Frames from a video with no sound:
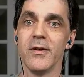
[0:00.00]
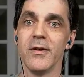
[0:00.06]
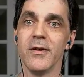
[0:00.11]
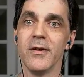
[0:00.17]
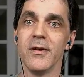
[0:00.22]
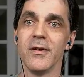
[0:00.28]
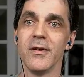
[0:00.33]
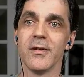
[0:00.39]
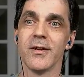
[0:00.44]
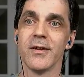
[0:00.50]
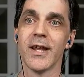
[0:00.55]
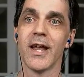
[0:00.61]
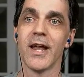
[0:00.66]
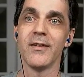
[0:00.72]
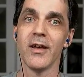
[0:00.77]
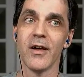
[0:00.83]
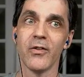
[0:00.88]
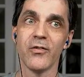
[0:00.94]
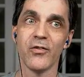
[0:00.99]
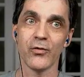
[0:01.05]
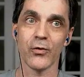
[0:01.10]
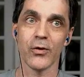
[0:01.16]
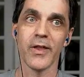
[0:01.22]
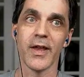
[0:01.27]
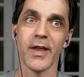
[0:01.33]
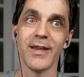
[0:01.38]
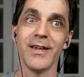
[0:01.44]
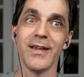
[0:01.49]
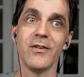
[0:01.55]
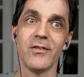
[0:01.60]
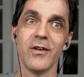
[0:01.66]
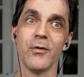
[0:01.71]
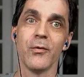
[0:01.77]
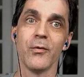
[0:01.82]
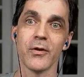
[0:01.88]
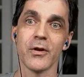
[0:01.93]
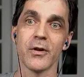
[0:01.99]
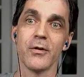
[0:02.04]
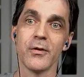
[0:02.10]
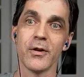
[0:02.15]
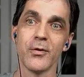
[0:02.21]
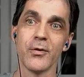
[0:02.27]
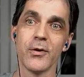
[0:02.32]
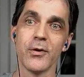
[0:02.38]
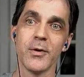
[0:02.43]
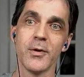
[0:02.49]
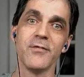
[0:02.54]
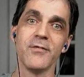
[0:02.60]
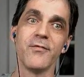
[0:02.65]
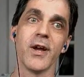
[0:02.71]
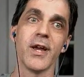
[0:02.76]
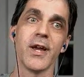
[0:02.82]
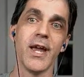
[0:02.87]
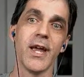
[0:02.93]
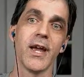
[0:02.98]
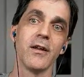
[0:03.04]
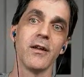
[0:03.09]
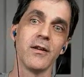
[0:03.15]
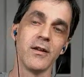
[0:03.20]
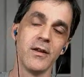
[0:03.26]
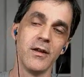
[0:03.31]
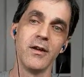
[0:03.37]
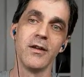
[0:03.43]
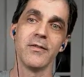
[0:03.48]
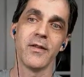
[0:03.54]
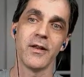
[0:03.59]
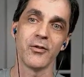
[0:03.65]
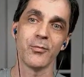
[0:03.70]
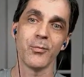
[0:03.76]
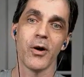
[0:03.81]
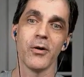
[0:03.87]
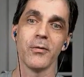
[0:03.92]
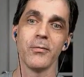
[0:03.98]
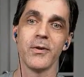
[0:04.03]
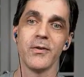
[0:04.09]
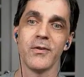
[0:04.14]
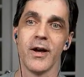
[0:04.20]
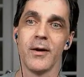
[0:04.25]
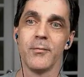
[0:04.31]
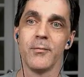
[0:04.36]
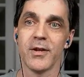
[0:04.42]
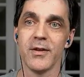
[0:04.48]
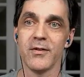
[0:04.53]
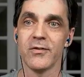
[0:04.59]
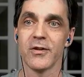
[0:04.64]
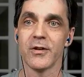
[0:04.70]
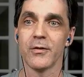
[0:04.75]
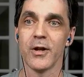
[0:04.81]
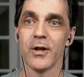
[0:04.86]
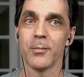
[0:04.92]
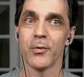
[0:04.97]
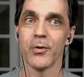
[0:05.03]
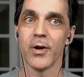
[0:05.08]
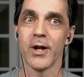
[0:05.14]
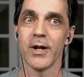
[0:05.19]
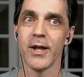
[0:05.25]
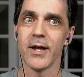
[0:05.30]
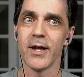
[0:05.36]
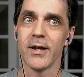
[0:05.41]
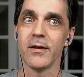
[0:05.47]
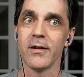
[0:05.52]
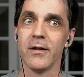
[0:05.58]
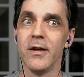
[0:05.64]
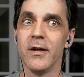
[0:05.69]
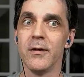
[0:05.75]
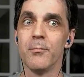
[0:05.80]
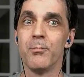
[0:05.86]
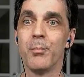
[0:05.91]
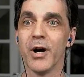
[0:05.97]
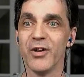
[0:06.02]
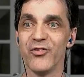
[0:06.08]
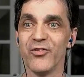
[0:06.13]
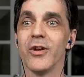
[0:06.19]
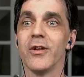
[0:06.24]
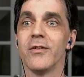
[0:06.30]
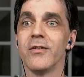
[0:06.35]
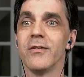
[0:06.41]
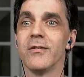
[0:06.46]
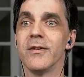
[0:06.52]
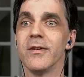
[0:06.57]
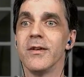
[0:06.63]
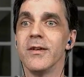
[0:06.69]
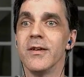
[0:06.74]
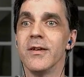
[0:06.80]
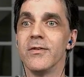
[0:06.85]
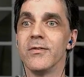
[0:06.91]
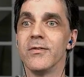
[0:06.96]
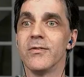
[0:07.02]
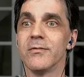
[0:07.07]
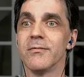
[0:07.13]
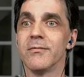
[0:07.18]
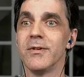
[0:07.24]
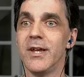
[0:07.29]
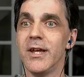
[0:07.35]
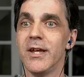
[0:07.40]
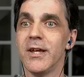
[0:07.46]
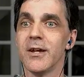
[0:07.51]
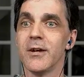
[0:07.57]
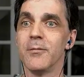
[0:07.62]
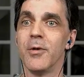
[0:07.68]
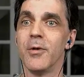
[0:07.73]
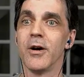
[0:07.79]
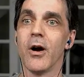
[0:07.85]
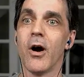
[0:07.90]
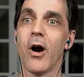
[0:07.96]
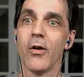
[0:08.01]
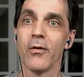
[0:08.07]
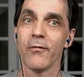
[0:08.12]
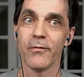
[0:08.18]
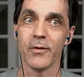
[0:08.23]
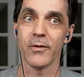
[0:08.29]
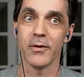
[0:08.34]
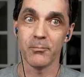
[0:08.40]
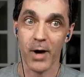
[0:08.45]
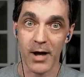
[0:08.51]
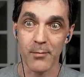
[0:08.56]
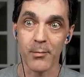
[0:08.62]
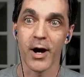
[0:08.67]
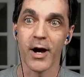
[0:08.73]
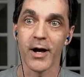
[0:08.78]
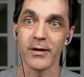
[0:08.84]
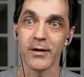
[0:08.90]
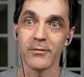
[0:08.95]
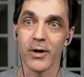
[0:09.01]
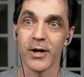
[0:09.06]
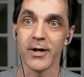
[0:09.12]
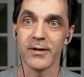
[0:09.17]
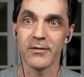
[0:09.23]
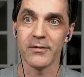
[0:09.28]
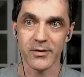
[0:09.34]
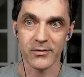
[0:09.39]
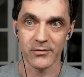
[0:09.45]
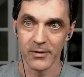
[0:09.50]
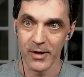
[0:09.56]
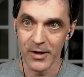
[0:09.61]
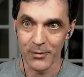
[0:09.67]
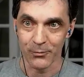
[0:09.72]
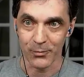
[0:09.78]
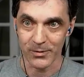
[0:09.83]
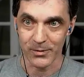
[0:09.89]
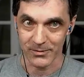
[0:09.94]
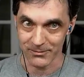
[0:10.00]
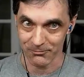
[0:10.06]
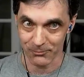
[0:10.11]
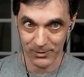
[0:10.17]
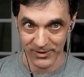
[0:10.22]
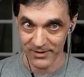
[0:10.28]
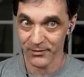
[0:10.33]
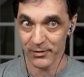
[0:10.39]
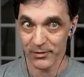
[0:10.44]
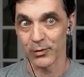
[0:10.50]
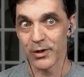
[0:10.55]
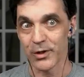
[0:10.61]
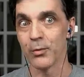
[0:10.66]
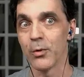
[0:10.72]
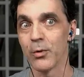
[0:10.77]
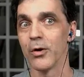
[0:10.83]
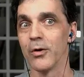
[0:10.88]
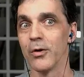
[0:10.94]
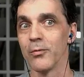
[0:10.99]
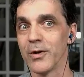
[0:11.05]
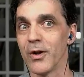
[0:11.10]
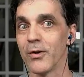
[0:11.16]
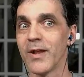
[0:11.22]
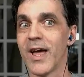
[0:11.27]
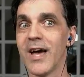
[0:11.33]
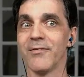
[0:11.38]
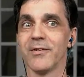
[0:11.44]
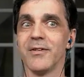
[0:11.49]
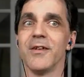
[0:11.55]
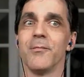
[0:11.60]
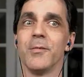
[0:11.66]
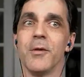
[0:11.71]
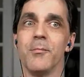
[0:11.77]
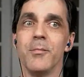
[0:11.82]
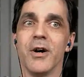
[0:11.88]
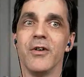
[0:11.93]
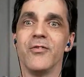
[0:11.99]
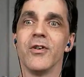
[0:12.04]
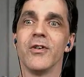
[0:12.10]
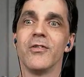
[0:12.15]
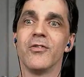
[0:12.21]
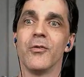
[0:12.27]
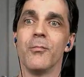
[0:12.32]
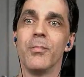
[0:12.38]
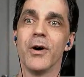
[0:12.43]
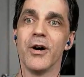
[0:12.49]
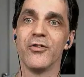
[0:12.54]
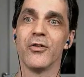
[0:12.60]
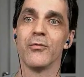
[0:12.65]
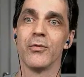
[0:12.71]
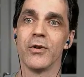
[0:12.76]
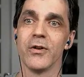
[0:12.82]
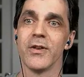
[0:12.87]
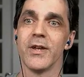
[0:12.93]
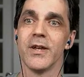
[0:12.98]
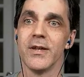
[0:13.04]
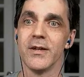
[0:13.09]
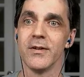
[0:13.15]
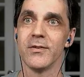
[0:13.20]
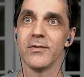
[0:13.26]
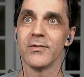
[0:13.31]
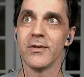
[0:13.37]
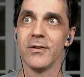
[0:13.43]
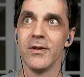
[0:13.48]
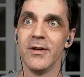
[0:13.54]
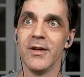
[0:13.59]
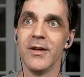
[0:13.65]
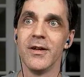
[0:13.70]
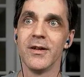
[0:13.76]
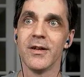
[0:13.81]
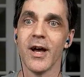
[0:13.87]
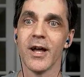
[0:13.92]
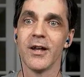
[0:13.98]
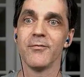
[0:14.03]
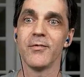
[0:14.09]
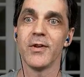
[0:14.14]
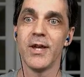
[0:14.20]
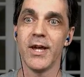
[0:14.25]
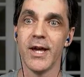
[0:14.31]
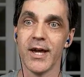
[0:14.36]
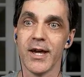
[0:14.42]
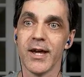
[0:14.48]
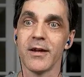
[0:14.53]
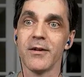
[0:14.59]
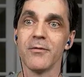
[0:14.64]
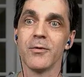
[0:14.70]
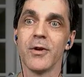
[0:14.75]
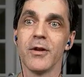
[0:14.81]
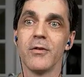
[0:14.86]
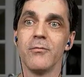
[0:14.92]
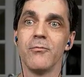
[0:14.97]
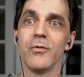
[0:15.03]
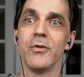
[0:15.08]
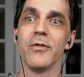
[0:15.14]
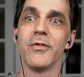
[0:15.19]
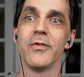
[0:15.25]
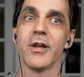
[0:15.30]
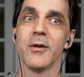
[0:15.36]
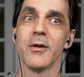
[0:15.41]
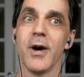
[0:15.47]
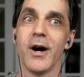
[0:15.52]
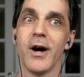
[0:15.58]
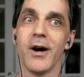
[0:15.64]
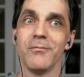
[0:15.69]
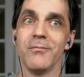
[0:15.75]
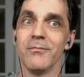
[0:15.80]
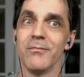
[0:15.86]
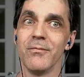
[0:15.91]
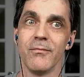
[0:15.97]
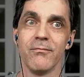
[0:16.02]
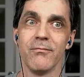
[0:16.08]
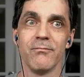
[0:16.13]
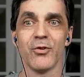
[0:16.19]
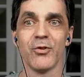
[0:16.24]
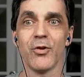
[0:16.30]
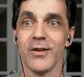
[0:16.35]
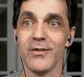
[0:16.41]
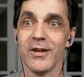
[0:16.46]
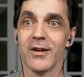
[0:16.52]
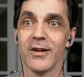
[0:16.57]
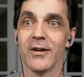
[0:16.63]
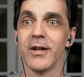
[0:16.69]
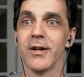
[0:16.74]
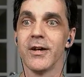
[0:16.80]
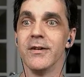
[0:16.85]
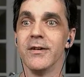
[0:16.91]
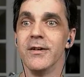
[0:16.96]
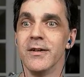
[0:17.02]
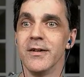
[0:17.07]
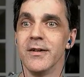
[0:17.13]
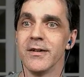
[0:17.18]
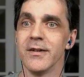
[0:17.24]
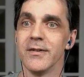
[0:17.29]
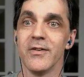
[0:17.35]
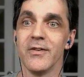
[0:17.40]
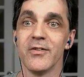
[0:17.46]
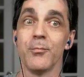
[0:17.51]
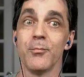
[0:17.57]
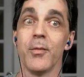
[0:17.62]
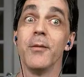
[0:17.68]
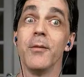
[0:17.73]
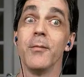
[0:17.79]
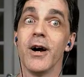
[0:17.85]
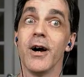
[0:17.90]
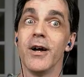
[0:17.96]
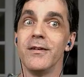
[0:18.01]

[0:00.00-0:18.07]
Can I tell the story that I need to tell with the current equipment? If I can't, then it's probably time to consider an upgrade. And budget is key among all of, in my mind, right? It's because we live in the real world. We don't have unlimited budget. So budget really is kind of king when you think about criteria, at least in my mind.